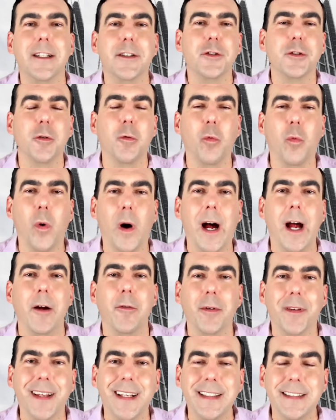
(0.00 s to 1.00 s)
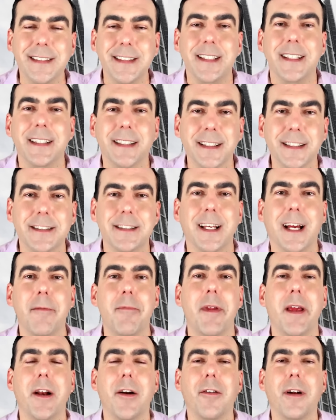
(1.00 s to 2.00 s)
So why would they see it this time?
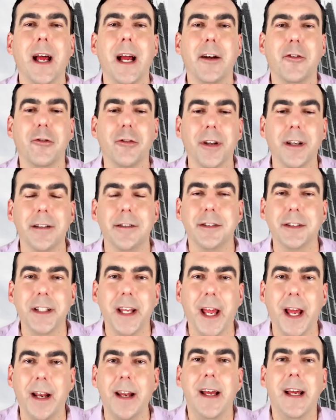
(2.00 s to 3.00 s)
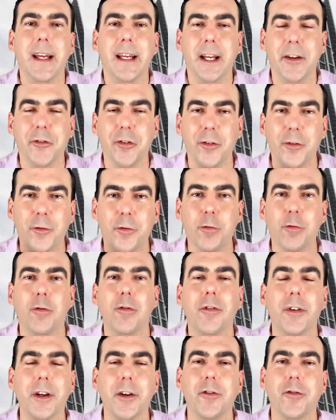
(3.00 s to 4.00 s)
They don't actually understand. It's a
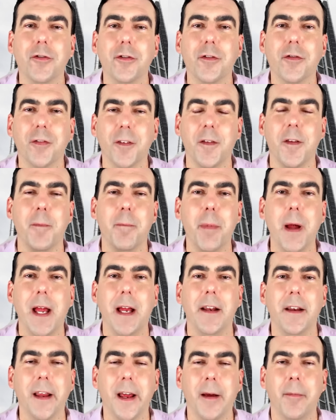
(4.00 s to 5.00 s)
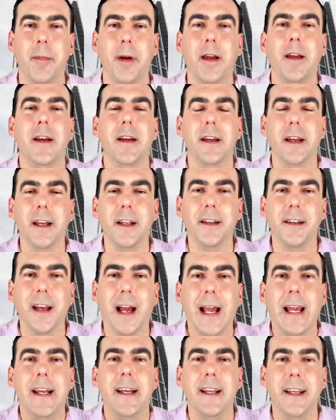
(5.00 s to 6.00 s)
dual issue from the pandemic and
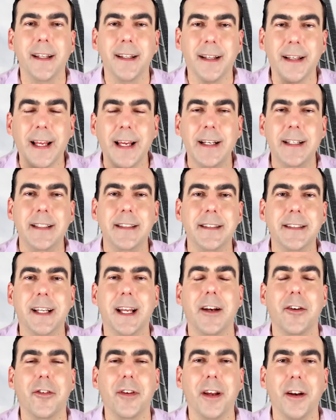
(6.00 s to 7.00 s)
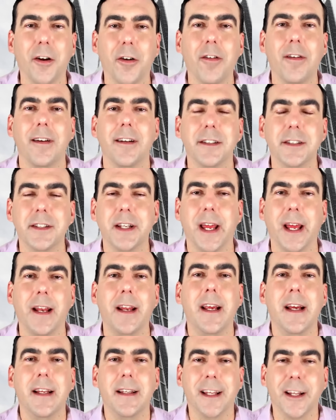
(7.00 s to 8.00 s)
tightening lending standards. They don't understand
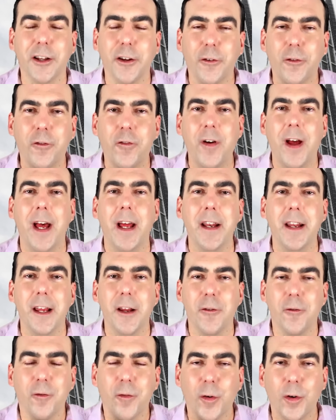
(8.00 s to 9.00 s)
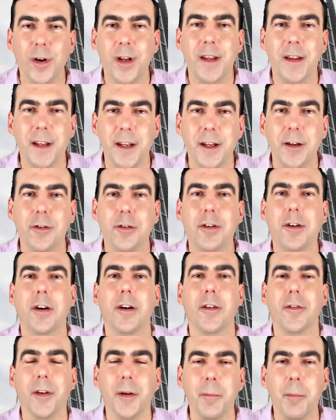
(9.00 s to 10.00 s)
that the Fed inverting the yield
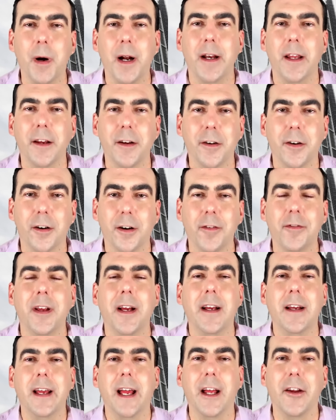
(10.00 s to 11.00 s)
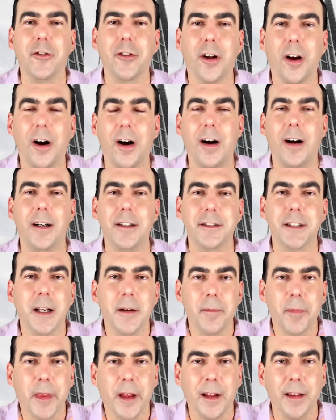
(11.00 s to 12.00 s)
curves and money curves has caused
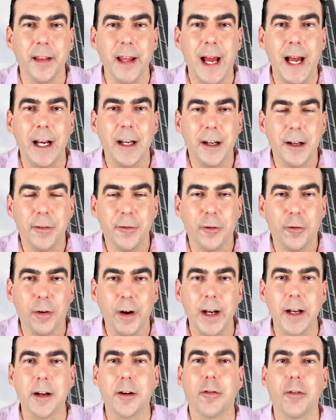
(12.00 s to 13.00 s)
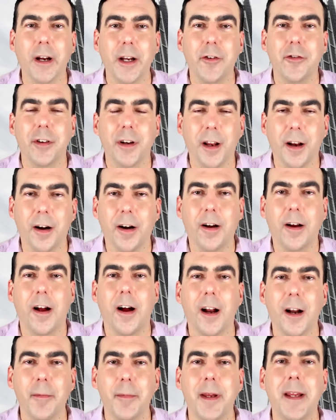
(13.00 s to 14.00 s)
a lack of credit creation in our
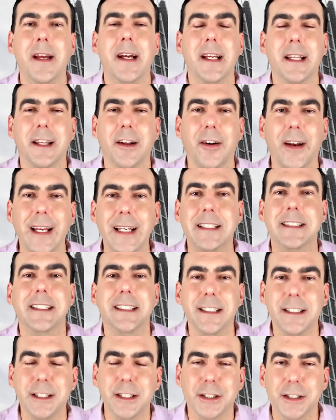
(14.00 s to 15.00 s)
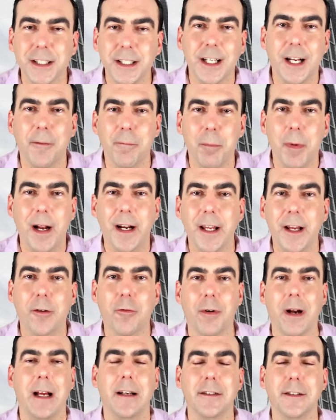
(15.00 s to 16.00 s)
economy. There isn't just enough money
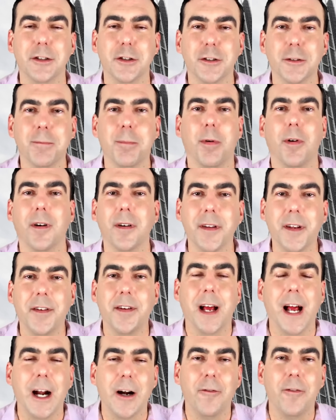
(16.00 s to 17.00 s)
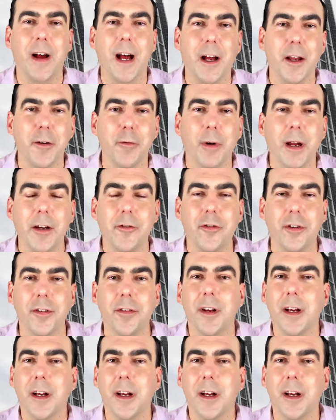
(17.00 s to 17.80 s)
around to support these higher valuations.